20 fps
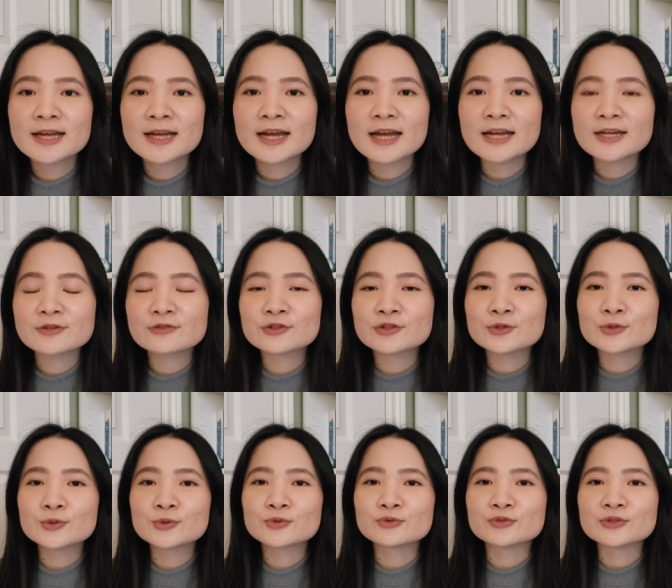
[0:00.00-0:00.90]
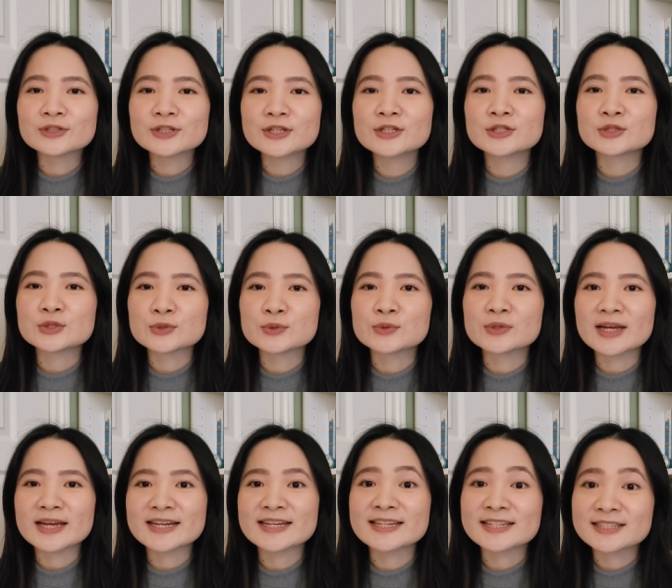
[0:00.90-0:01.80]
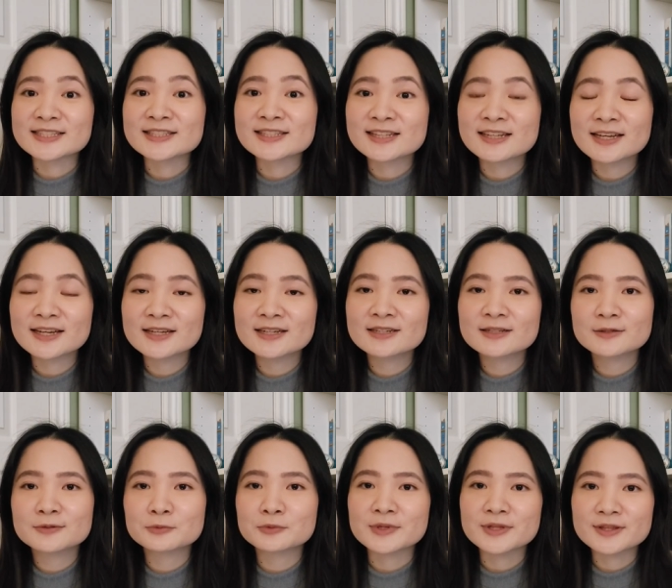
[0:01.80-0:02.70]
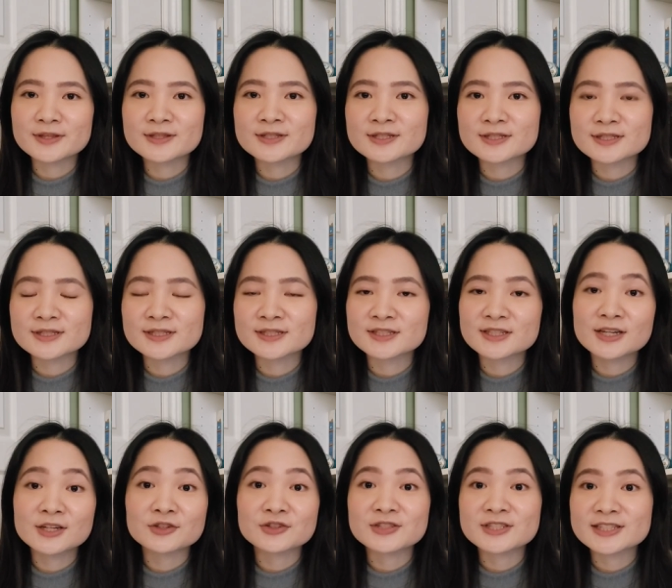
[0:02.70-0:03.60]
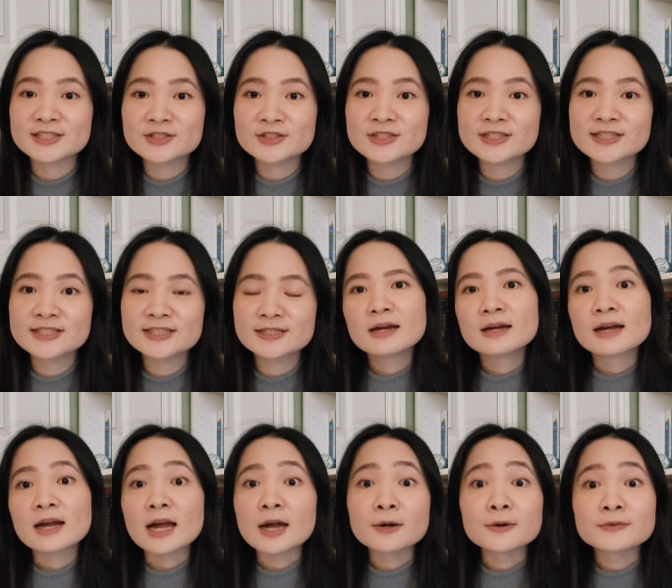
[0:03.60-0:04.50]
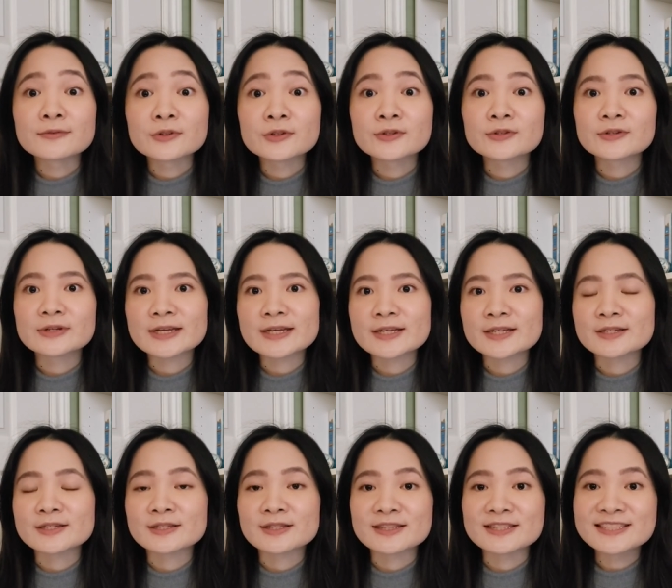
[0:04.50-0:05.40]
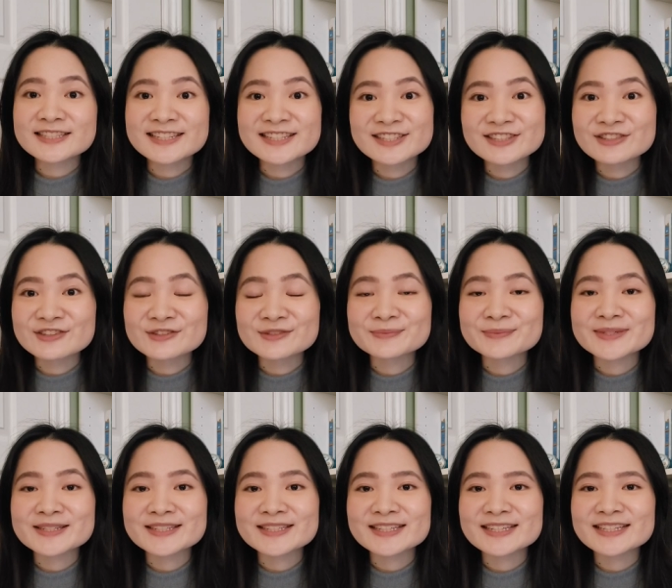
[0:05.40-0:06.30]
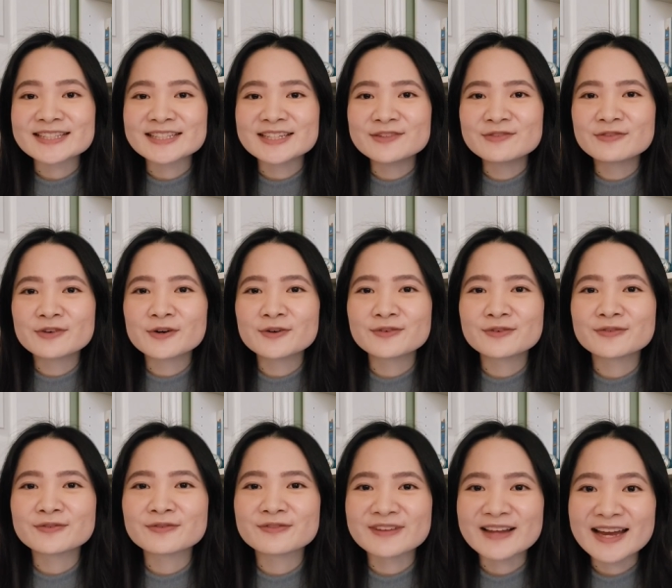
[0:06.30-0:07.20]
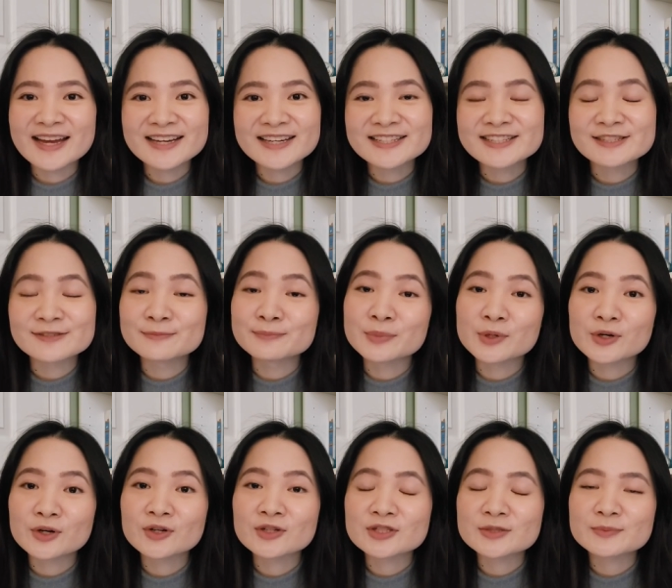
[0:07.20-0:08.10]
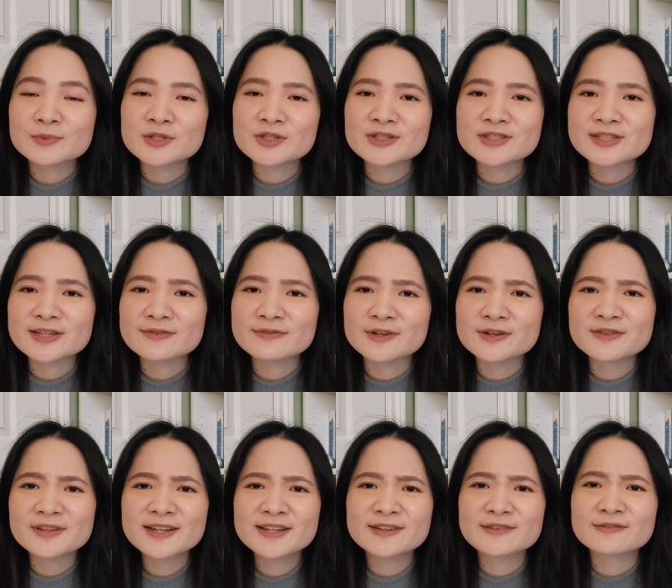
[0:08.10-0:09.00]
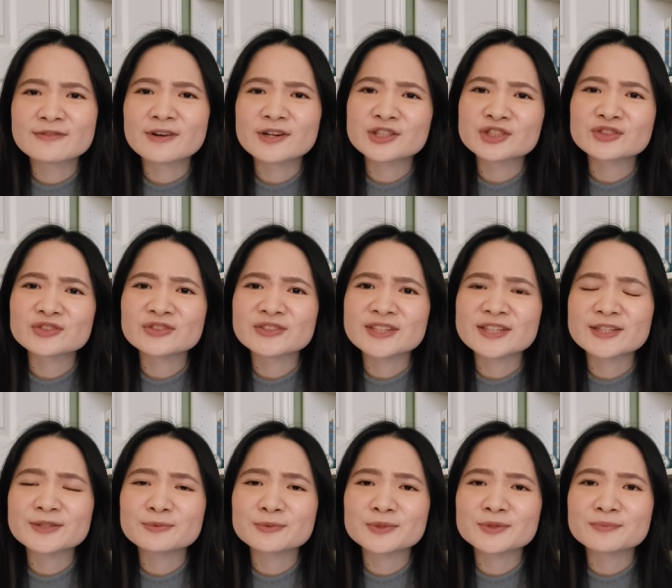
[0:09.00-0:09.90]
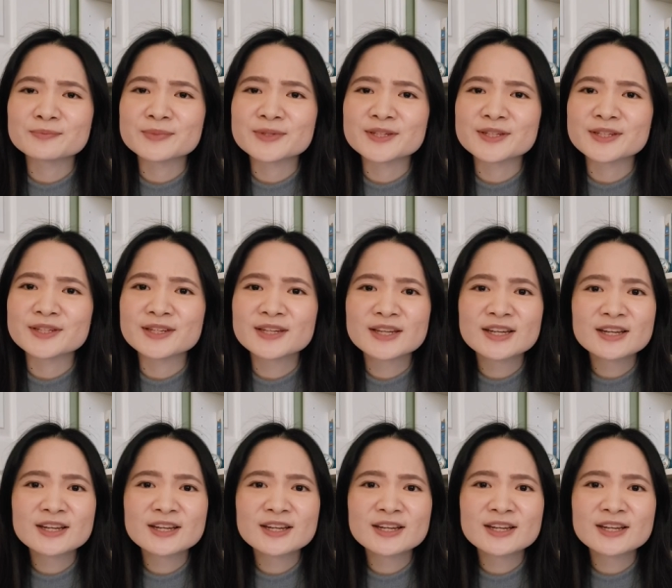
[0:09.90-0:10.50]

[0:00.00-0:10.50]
and you really do get into that with this entire series. However, in this installment, it did fall flat in some parts because I found that Evangeline would be